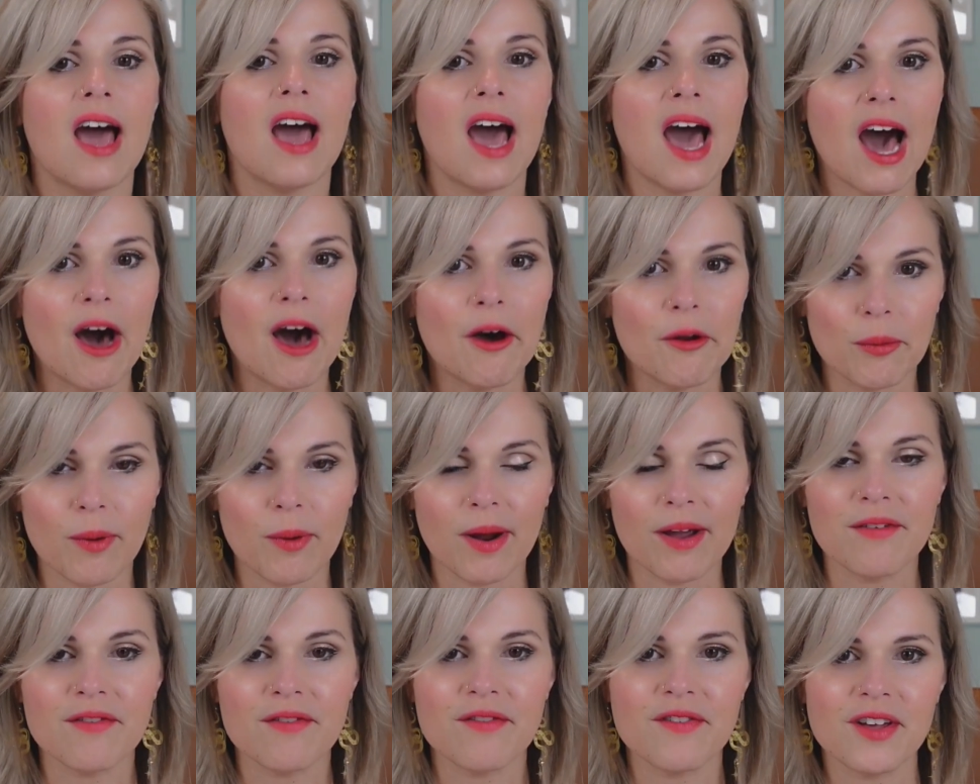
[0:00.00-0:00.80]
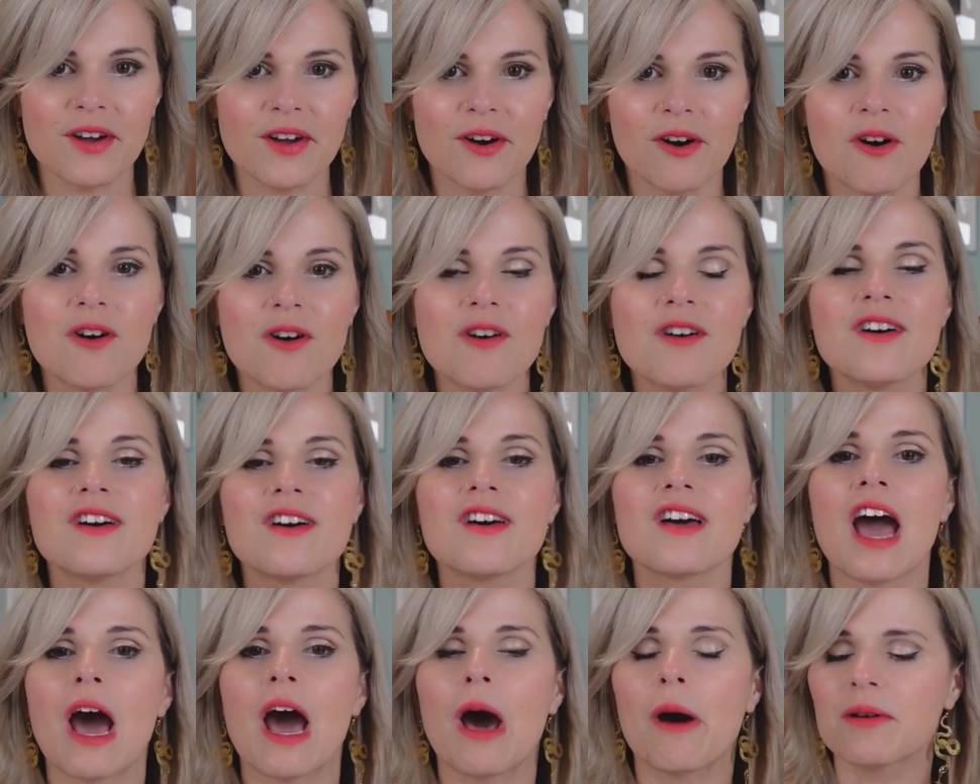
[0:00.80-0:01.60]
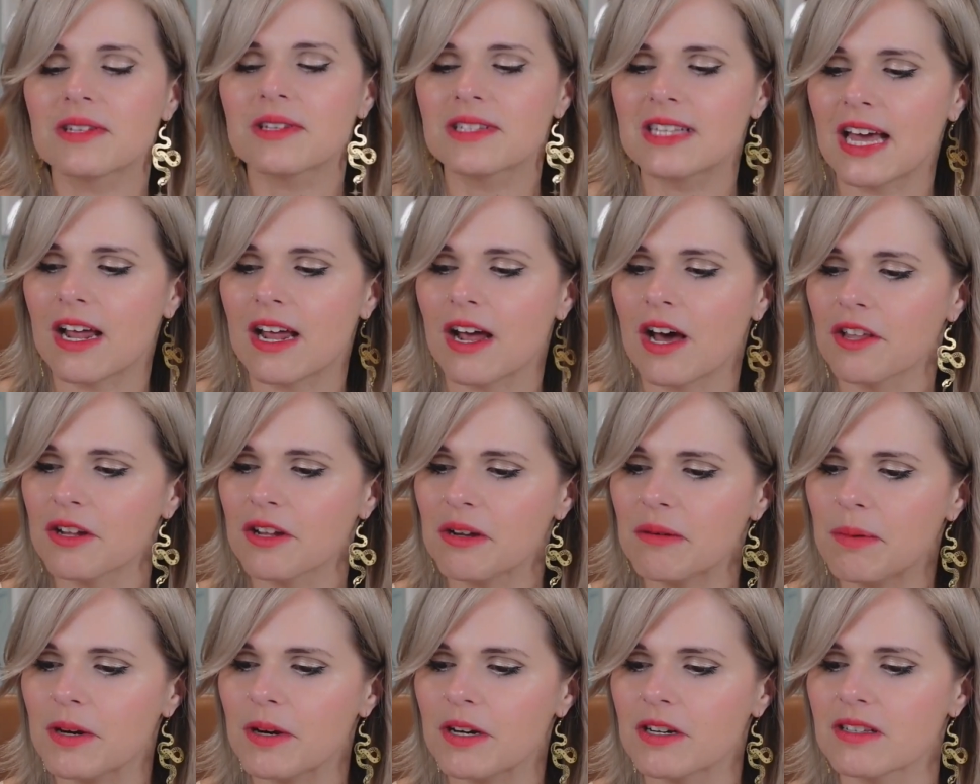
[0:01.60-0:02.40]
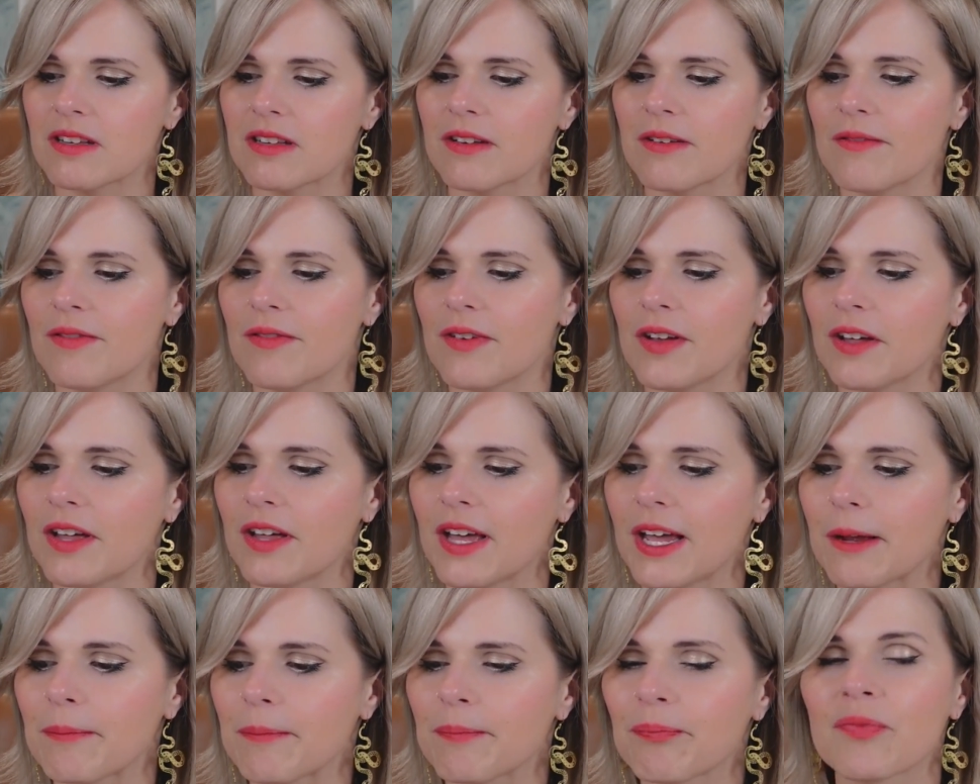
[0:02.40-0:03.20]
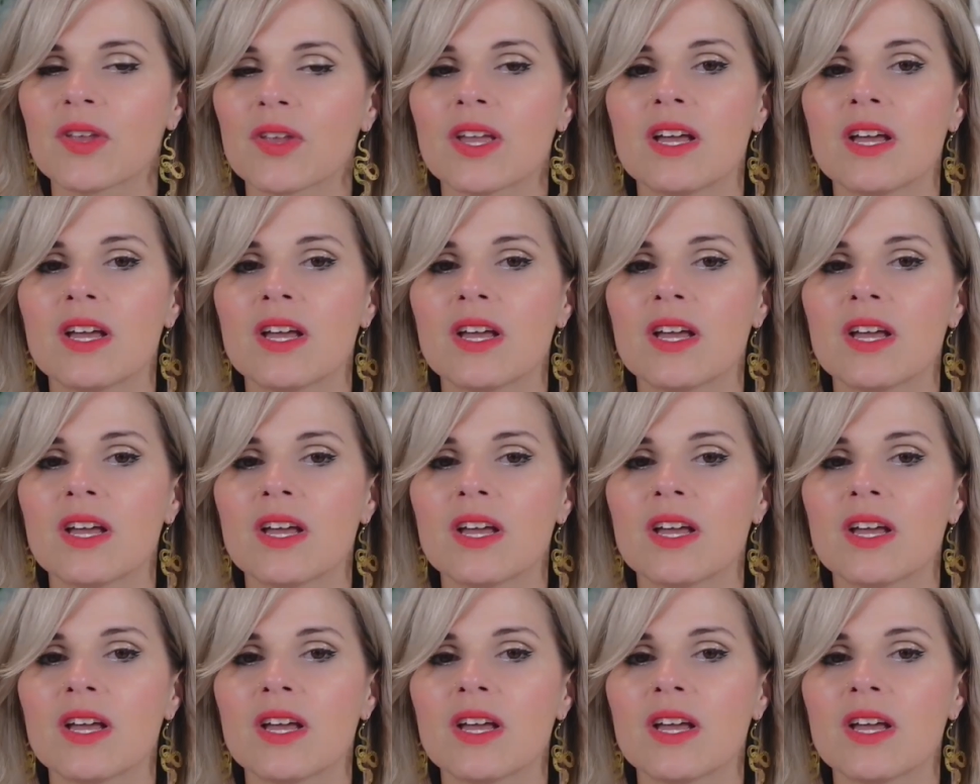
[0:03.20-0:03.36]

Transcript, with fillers: How do I feel? How is that other person feeling?